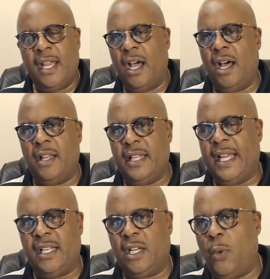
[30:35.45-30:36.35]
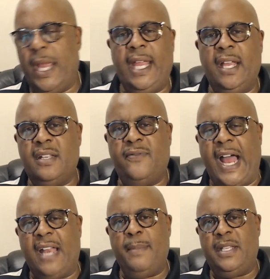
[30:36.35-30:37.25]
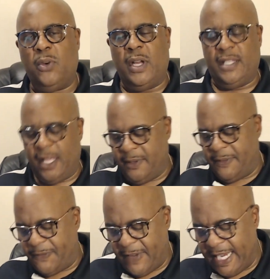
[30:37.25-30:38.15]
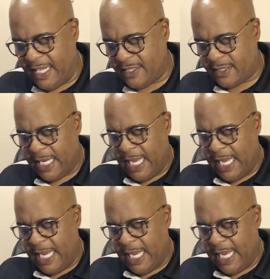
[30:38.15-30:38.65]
that the queen is inviting me to another feast.